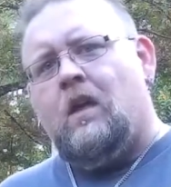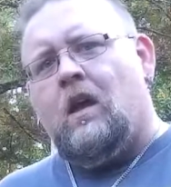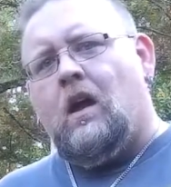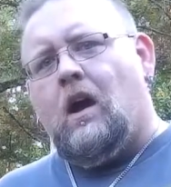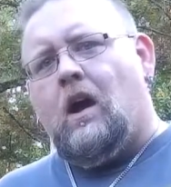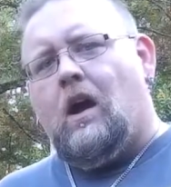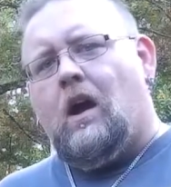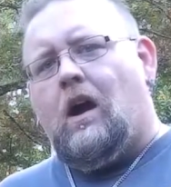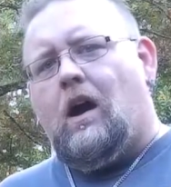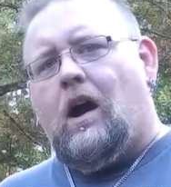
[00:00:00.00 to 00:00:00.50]

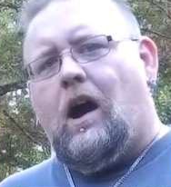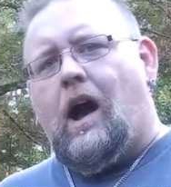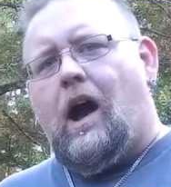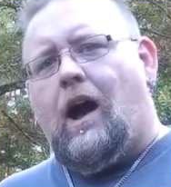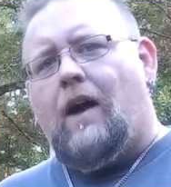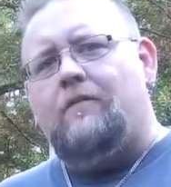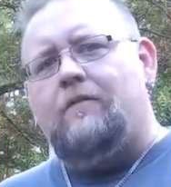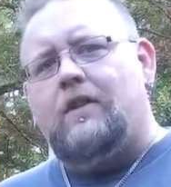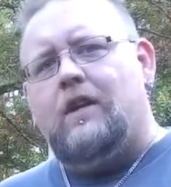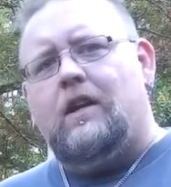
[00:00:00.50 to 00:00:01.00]

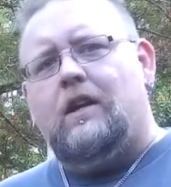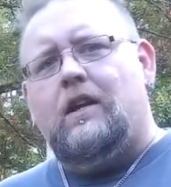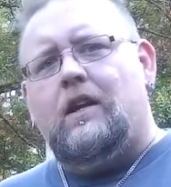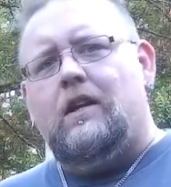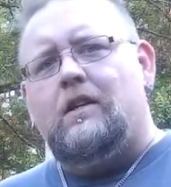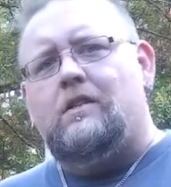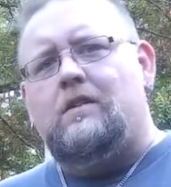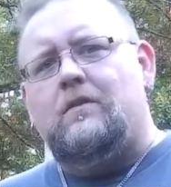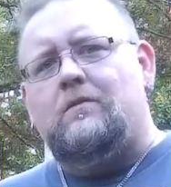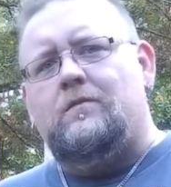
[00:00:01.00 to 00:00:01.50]
I've done
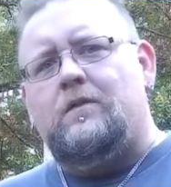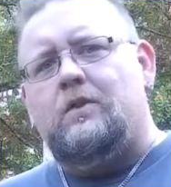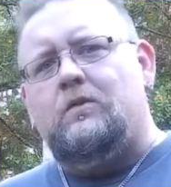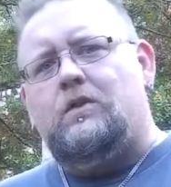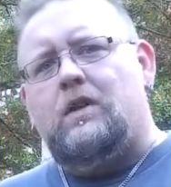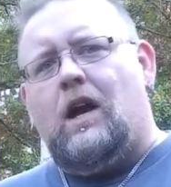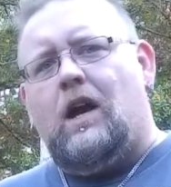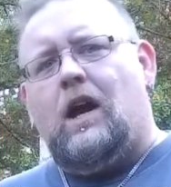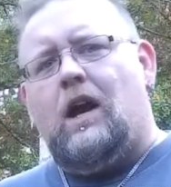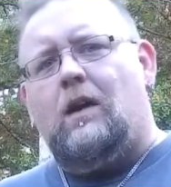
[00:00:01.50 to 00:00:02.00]
this a few
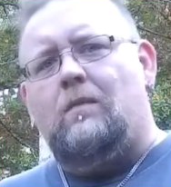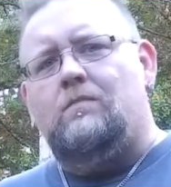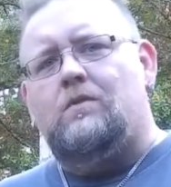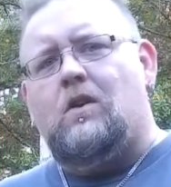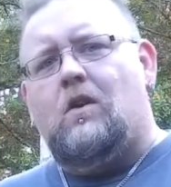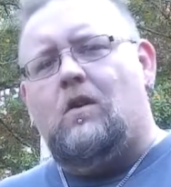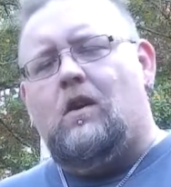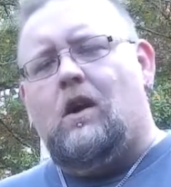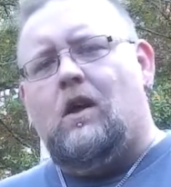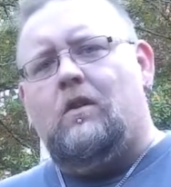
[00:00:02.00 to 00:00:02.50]
times
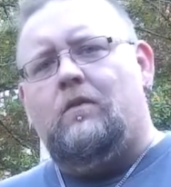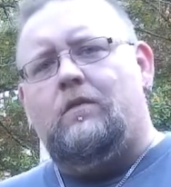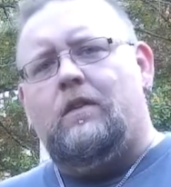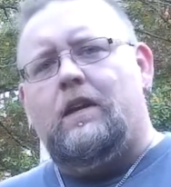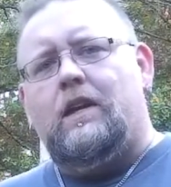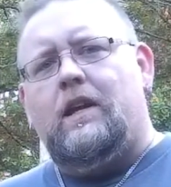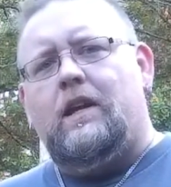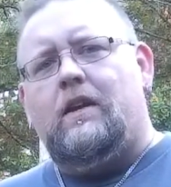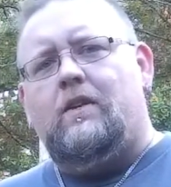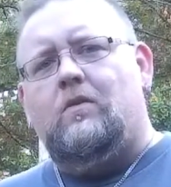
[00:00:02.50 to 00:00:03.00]
on other
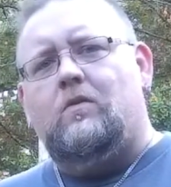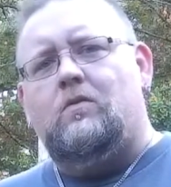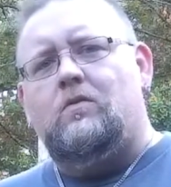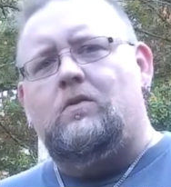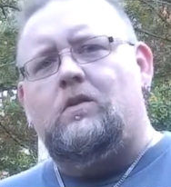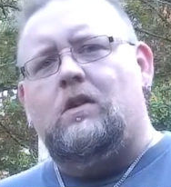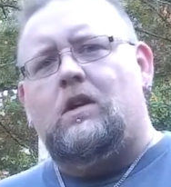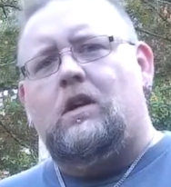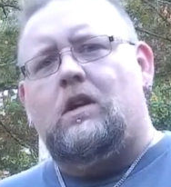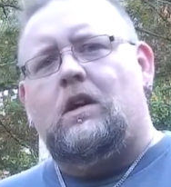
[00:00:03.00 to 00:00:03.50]
vehicles,
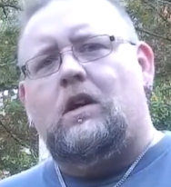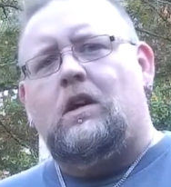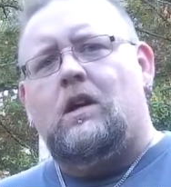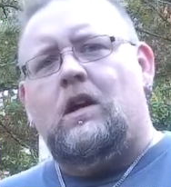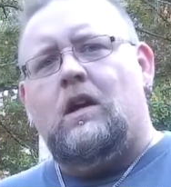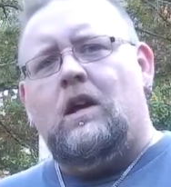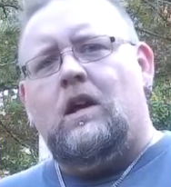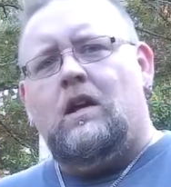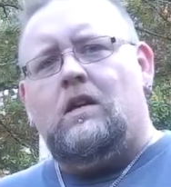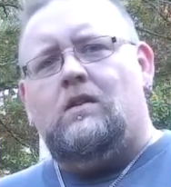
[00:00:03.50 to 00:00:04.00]

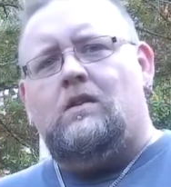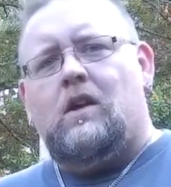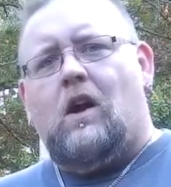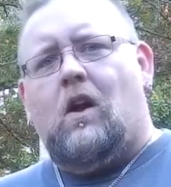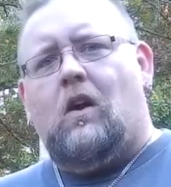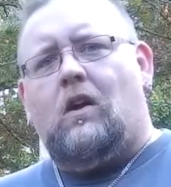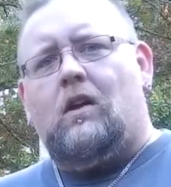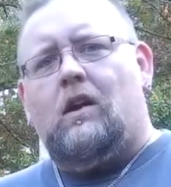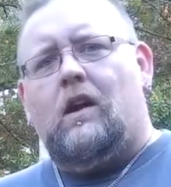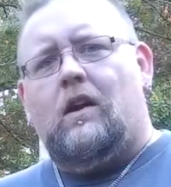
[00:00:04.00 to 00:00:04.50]

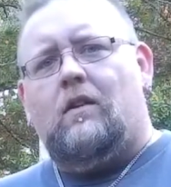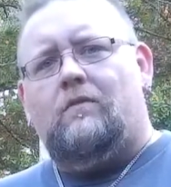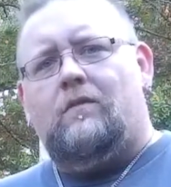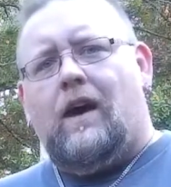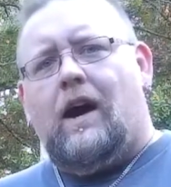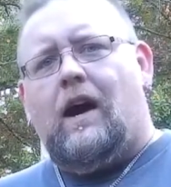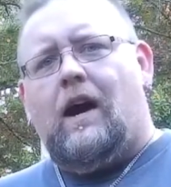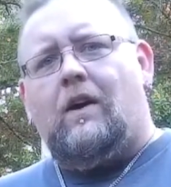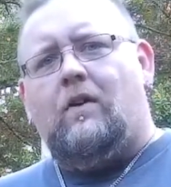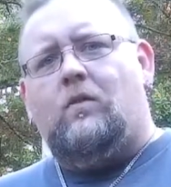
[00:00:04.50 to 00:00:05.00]
installing
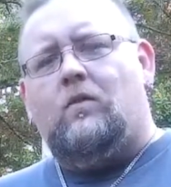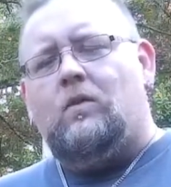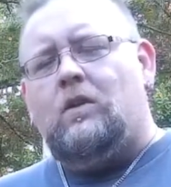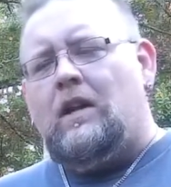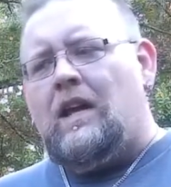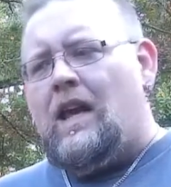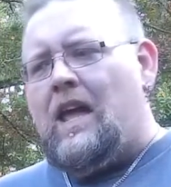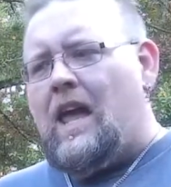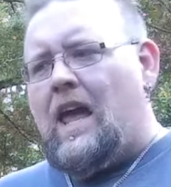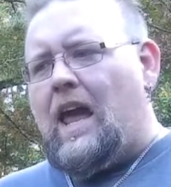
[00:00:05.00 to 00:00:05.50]
vinyl,
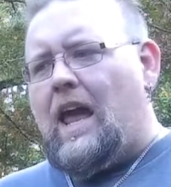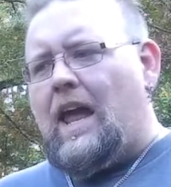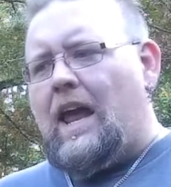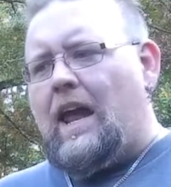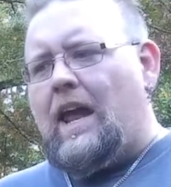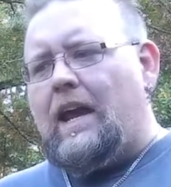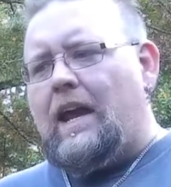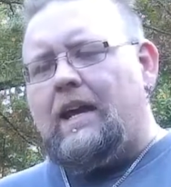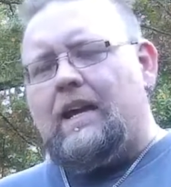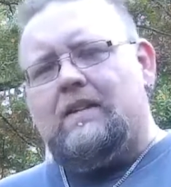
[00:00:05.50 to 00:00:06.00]

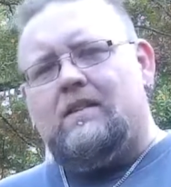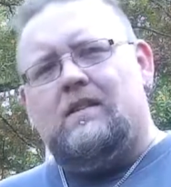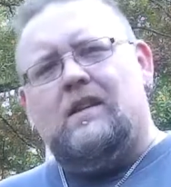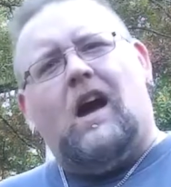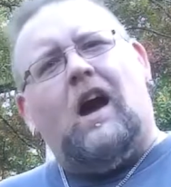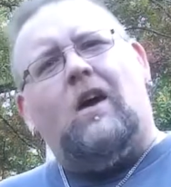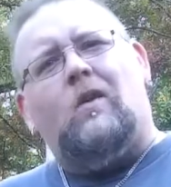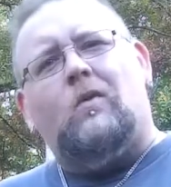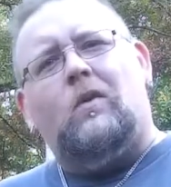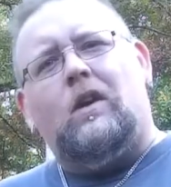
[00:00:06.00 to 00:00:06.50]
and it's
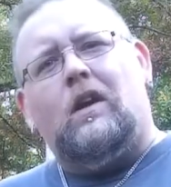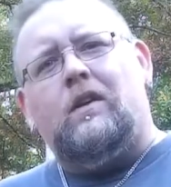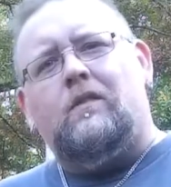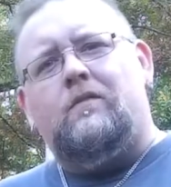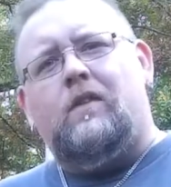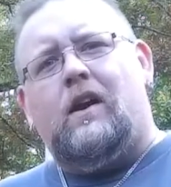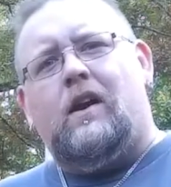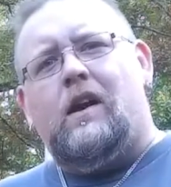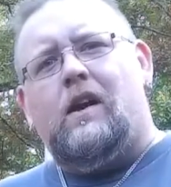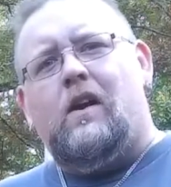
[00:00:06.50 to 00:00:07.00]
not really
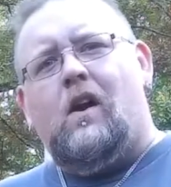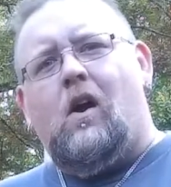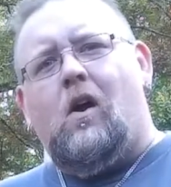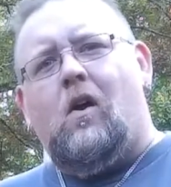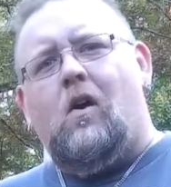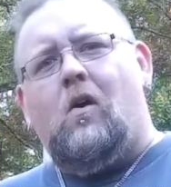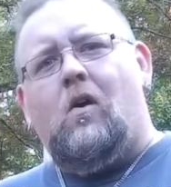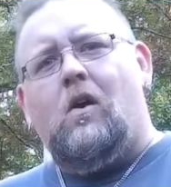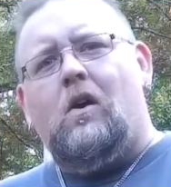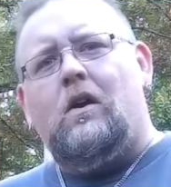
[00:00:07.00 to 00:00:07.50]
very
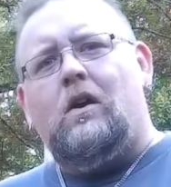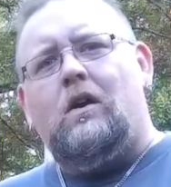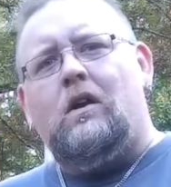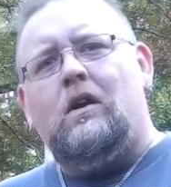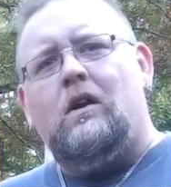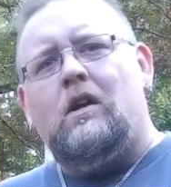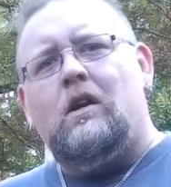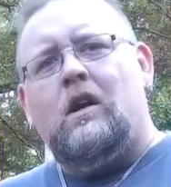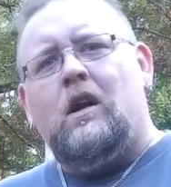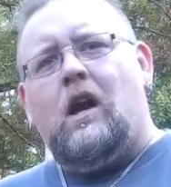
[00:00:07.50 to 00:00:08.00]
hard.
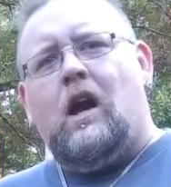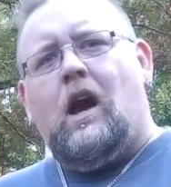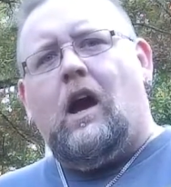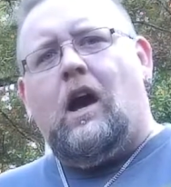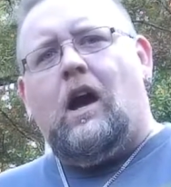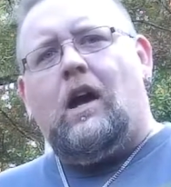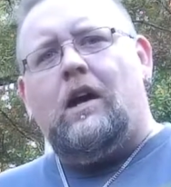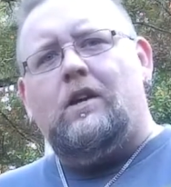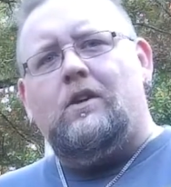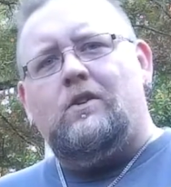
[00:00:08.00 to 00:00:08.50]

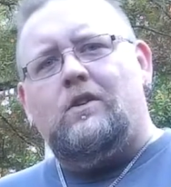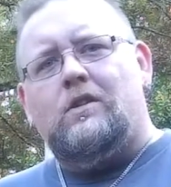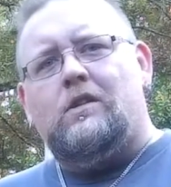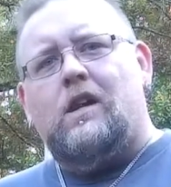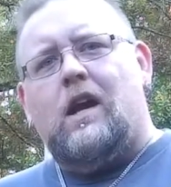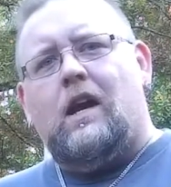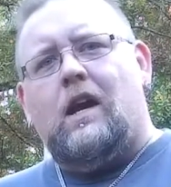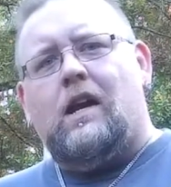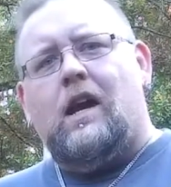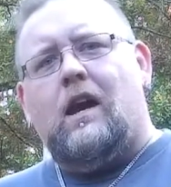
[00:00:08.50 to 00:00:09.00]
You just
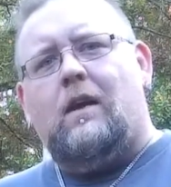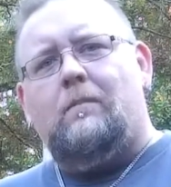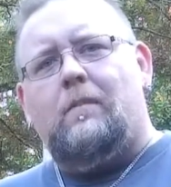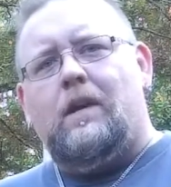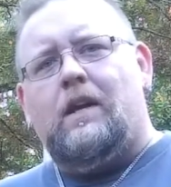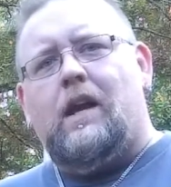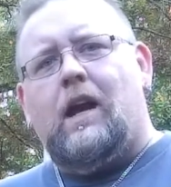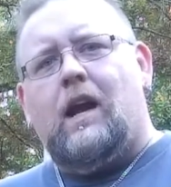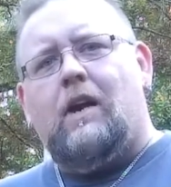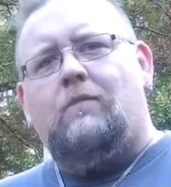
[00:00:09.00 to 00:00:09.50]
got to kind of be
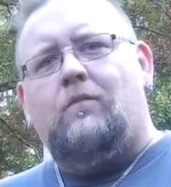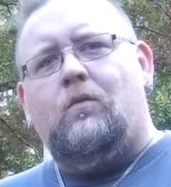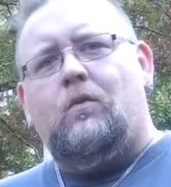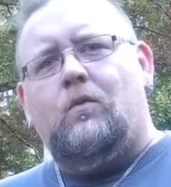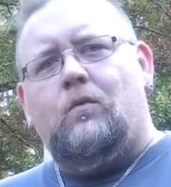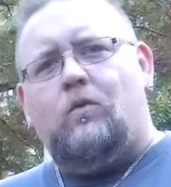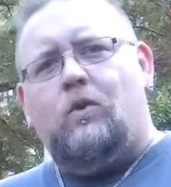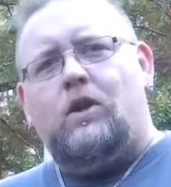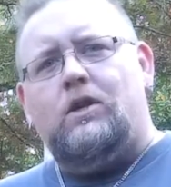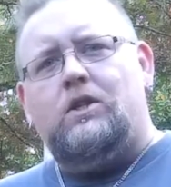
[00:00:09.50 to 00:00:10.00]
careful
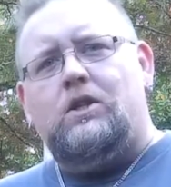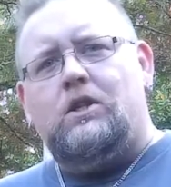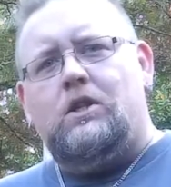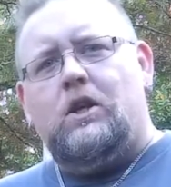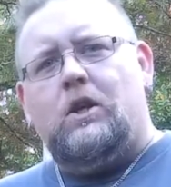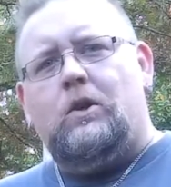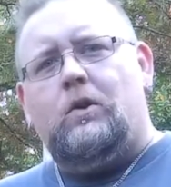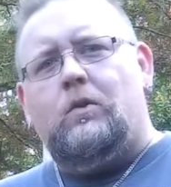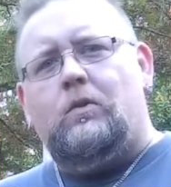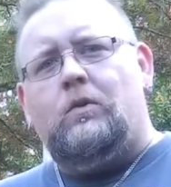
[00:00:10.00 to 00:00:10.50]
with what you
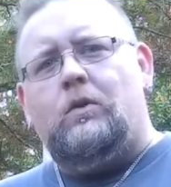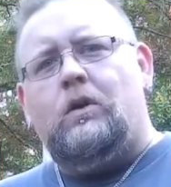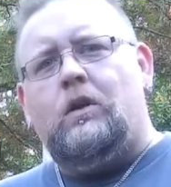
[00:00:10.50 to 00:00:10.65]
do,